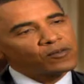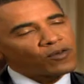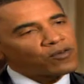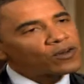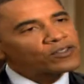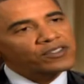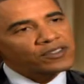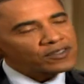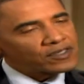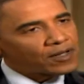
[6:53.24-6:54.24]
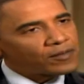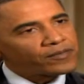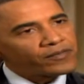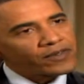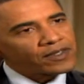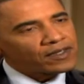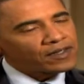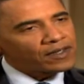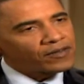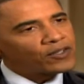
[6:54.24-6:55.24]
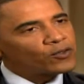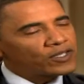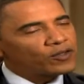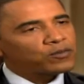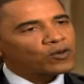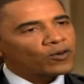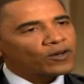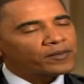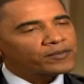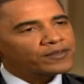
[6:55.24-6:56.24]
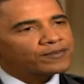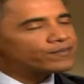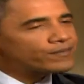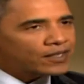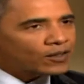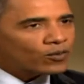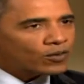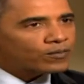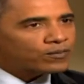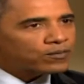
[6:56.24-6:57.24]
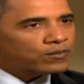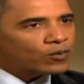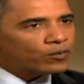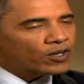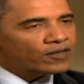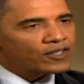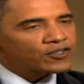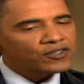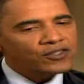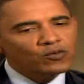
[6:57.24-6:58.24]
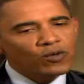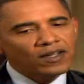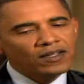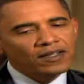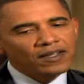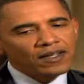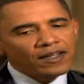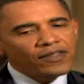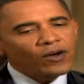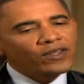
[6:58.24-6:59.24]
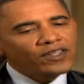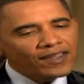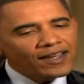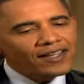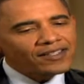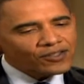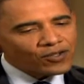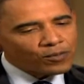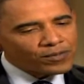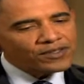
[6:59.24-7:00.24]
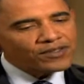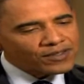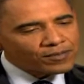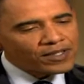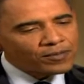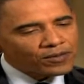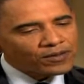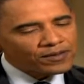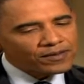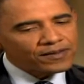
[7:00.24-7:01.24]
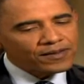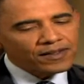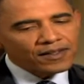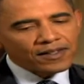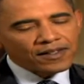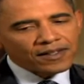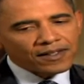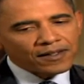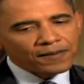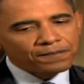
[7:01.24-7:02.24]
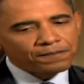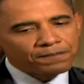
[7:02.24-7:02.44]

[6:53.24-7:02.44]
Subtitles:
reverse some of the New Deal programs, were pretty vicious as well. The only thing I just hope is that people, I